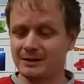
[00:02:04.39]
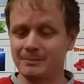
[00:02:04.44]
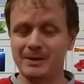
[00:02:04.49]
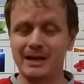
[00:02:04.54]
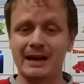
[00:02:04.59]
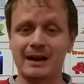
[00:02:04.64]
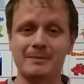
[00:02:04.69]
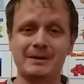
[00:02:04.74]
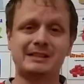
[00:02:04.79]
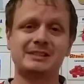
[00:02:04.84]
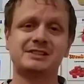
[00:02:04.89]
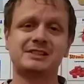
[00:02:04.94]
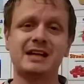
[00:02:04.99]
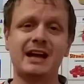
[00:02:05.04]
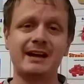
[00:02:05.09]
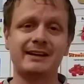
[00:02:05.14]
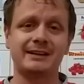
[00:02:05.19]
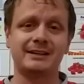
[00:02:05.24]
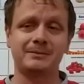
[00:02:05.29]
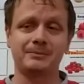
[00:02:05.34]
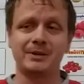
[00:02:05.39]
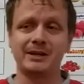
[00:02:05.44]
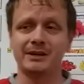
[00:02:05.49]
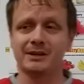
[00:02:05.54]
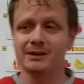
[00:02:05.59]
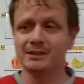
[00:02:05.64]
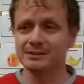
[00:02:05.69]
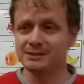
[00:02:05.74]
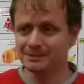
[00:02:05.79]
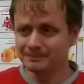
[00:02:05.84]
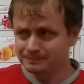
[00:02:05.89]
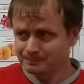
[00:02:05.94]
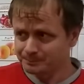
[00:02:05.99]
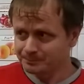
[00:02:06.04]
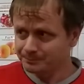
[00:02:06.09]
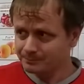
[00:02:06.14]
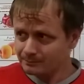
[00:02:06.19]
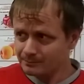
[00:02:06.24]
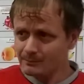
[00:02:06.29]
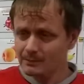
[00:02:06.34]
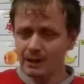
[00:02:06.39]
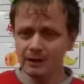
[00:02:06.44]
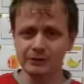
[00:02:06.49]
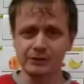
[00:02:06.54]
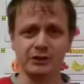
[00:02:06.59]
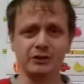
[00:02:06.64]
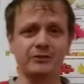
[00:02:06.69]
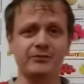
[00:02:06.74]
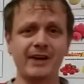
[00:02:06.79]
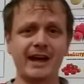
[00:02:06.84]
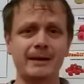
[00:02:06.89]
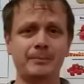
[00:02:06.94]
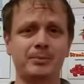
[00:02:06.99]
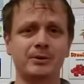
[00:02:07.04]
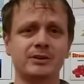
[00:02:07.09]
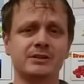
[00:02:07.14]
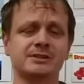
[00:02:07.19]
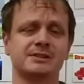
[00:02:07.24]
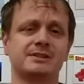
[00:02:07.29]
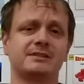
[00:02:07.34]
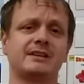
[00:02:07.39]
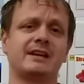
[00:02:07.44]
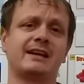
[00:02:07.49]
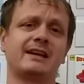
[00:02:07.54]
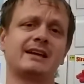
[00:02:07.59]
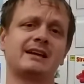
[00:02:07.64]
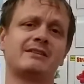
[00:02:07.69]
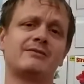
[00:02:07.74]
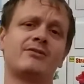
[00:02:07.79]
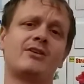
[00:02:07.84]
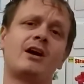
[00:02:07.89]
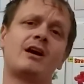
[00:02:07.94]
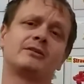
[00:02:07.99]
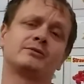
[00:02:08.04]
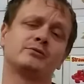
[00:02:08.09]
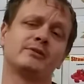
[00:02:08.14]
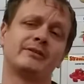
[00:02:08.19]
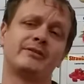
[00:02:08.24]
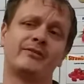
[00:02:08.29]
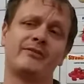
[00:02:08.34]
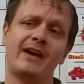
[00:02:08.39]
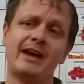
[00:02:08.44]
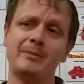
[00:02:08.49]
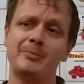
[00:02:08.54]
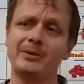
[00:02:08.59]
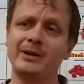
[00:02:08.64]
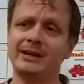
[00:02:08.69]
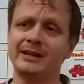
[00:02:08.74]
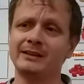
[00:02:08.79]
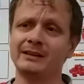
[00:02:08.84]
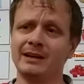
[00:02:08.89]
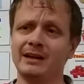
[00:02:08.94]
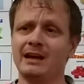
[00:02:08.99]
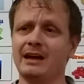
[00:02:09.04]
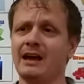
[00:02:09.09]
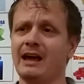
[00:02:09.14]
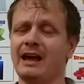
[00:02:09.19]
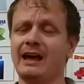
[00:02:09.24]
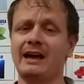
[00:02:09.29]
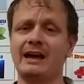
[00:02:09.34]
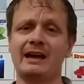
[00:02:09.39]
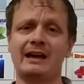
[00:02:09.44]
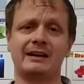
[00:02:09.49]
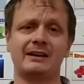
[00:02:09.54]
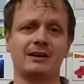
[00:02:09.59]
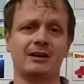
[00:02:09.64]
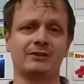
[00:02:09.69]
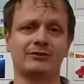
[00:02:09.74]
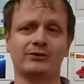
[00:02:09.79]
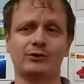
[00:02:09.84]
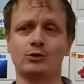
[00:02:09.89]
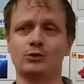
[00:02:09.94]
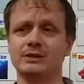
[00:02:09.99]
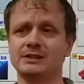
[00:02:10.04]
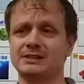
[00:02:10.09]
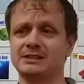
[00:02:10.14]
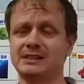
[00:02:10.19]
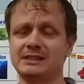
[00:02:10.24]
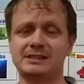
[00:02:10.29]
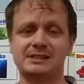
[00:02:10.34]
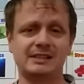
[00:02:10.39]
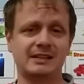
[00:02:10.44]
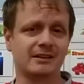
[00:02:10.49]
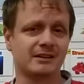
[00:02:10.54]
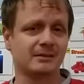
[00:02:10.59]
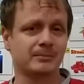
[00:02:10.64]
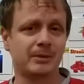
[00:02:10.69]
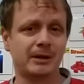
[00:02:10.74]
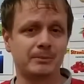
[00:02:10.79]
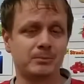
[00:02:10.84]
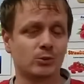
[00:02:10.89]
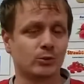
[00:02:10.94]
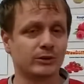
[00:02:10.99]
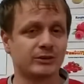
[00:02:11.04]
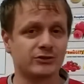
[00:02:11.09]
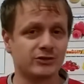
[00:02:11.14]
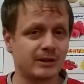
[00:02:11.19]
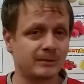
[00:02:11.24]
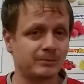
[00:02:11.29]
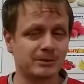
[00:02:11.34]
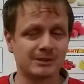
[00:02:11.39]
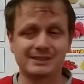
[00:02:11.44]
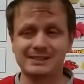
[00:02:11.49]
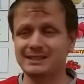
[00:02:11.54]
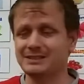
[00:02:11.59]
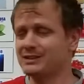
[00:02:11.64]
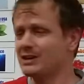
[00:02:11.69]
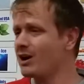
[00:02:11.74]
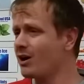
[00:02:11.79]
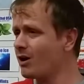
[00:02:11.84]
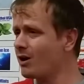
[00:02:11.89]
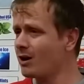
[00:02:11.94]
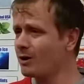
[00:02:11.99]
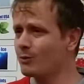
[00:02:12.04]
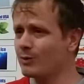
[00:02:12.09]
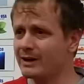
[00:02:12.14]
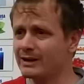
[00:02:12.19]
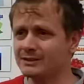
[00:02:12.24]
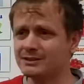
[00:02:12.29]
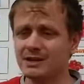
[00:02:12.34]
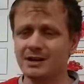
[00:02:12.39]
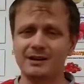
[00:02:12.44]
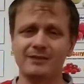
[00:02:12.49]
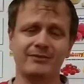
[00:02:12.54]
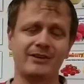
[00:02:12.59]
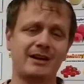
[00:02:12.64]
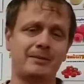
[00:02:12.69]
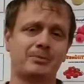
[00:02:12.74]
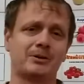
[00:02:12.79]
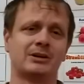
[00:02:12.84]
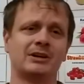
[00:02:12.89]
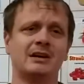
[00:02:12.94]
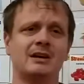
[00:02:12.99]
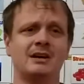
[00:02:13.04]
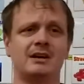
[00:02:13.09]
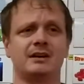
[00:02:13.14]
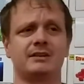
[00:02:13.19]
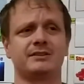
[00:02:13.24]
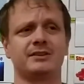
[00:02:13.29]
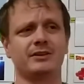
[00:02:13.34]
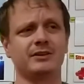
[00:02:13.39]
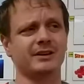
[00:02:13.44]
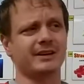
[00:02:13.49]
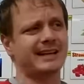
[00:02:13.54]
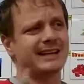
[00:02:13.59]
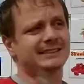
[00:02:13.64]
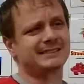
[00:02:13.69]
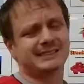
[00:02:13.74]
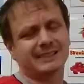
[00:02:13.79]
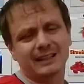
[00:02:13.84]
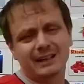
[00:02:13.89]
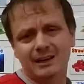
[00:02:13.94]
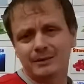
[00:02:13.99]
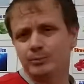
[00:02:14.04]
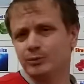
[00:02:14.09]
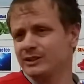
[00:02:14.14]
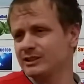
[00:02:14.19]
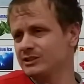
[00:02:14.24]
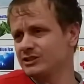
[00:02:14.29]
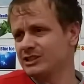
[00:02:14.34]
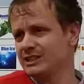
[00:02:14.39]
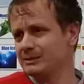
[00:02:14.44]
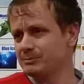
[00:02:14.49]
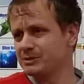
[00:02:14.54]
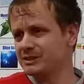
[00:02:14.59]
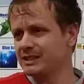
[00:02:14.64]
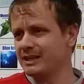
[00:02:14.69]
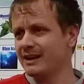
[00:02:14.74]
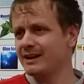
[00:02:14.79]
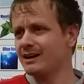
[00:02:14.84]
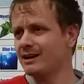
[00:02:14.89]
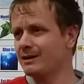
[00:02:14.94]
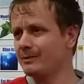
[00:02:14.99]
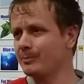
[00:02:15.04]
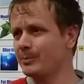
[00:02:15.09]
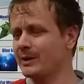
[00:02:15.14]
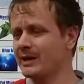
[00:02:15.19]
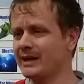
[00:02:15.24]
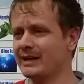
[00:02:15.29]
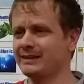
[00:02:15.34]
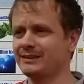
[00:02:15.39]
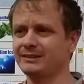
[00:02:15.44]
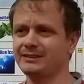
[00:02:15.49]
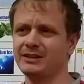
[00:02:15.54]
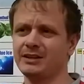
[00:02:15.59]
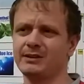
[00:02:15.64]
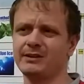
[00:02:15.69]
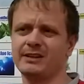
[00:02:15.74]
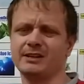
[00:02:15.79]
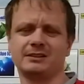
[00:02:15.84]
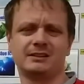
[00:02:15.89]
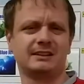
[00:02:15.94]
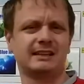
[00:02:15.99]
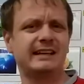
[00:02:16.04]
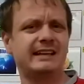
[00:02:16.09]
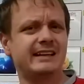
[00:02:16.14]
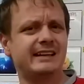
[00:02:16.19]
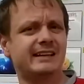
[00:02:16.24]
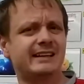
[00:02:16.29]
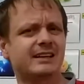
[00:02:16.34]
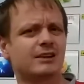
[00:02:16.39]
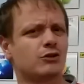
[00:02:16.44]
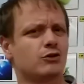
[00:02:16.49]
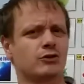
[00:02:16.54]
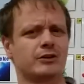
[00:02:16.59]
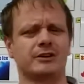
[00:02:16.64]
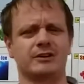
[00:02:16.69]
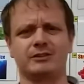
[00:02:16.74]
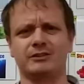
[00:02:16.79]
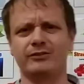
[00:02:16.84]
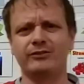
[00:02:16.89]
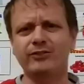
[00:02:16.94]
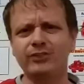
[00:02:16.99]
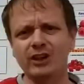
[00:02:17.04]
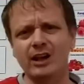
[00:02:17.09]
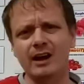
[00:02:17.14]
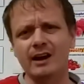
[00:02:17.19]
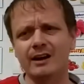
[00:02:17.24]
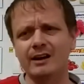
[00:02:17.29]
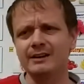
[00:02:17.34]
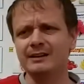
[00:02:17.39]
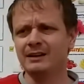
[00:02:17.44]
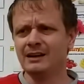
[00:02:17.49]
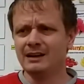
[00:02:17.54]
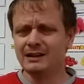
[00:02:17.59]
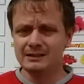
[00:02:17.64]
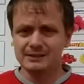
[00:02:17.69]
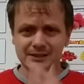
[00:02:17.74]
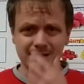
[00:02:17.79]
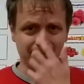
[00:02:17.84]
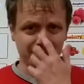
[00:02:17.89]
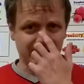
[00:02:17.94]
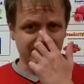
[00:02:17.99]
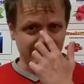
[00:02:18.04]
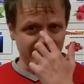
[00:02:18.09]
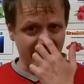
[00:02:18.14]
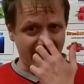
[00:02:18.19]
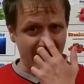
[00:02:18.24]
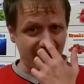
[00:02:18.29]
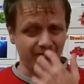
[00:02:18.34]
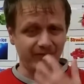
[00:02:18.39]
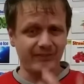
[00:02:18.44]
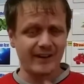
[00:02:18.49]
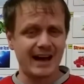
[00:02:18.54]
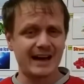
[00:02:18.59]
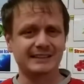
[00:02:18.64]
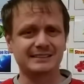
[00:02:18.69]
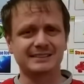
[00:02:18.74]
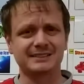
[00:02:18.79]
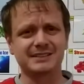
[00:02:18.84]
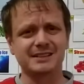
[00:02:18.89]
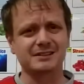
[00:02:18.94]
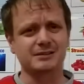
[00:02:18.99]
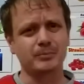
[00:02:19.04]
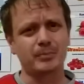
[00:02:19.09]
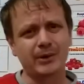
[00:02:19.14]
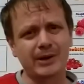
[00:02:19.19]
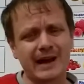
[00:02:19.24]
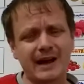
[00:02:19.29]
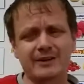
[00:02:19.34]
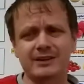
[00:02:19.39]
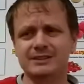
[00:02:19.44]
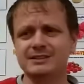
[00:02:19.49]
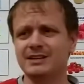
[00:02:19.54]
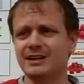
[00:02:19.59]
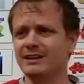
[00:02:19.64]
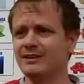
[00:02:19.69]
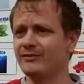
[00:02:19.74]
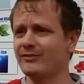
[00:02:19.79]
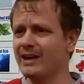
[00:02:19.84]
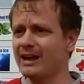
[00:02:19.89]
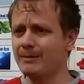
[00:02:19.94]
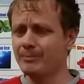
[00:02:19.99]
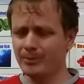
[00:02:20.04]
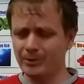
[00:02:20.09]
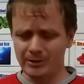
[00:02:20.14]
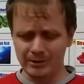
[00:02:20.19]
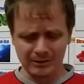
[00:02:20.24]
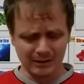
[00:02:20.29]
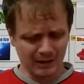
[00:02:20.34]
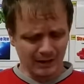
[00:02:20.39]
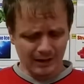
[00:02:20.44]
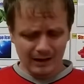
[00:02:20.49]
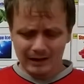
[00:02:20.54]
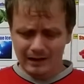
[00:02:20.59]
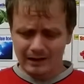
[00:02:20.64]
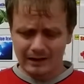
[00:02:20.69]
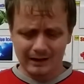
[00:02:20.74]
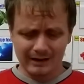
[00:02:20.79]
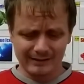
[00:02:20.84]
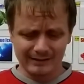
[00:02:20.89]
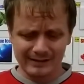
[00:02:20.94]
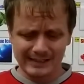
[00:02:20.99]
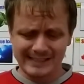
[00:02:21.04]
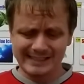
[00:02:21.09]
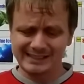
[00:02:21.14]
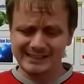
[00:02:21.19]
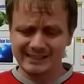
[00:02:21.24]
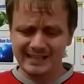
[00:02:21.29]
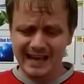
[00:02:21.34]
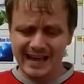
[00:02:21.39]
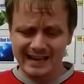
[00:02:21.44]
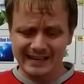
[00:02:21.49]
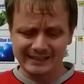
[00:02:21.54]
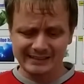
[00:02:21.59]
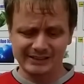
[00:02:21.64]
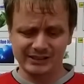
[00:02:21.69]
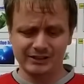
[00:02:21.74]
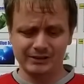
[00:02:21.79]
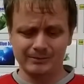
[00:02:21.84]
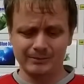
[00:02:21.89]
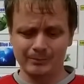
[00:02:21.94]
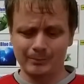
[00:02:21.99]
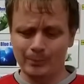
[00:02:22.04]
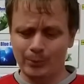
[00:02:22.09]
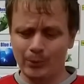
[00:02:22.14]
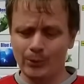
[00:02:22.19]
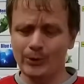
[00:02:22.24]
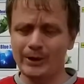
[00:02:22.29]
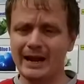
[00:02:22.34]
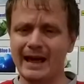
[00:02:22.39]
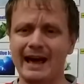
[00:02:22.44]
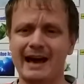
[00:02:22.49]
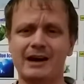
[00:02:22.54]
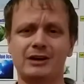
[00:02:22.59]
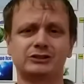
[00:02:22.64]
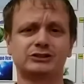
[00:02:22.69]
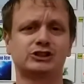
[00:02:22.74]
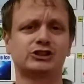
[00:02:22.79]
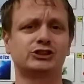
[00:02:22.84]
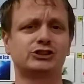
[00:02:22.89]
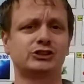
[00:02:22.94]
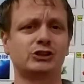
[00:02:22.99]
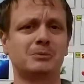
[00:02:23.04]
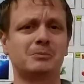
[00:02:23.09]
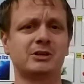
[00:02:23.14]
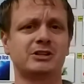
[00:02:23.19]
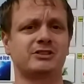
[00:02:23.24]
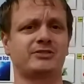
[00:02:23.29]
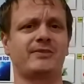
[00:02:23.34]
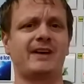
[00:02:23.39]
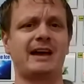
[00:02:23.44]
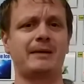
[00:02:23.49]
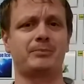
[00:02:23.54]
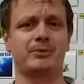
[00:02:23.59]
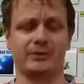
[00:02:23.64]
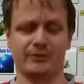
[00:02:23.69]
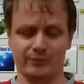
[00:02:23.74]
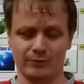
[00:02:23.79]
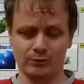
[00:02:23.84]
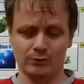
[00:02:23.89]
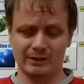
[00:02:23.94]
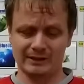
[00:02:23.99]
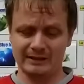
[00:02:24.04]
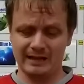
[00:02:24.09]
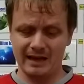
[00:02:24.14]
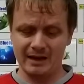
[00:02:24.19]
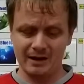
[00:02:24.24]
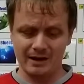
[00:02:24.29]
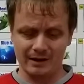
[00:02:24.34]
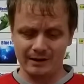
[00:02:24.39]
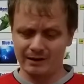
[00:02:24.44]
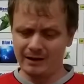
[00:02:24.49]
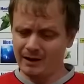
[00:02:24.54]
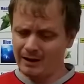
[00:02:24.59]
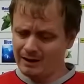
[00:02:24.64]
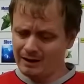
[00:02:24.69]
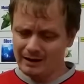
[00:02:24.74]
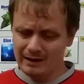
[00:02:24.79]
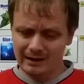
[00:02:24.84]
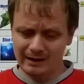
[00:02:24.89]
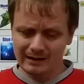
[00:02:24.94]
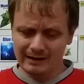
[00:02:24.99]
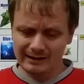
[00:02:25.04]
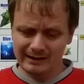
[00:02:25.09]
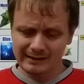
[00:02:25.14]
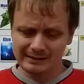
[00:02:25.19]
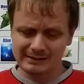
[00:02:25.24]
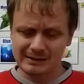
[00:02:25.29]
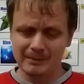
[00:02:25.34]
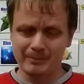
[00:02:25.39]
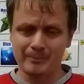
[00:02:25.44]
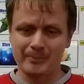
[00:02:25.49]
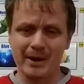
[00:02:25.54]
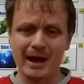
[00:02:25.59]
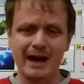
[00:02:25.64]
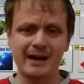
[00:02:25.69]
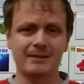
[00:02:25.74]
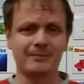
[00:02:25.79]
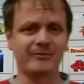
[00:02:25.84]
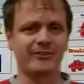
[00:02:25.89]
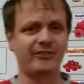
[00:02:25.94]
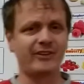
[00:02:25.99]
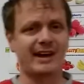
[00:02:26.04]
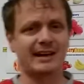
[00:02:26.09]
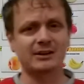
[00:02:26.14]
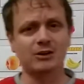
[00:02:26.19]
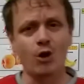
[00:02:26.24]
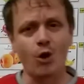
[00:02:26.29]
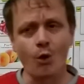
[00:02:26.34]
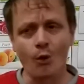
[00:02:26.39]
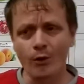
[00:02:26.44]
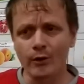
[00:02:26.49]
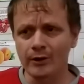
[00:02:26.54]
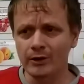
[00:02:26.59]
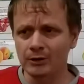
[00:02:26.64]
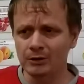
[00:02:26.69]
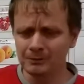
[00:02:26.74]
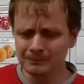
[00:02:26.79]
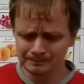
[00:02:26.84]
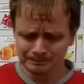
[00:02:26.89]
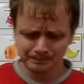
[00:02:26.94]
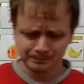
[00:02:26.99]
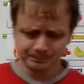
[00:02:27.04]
I mean, I'm excited because new vapors, they get involved with vaping, and of course they see other people with drippers. They say, oh, I want a ton of vapor. So they'll get set up with a cheap setup, and you know, it'll leak or it'll flood, something to that effect. It doesn't put out a ton of vapor. These tanks put out so much vapor for what they are. It's a bottom-fed coil.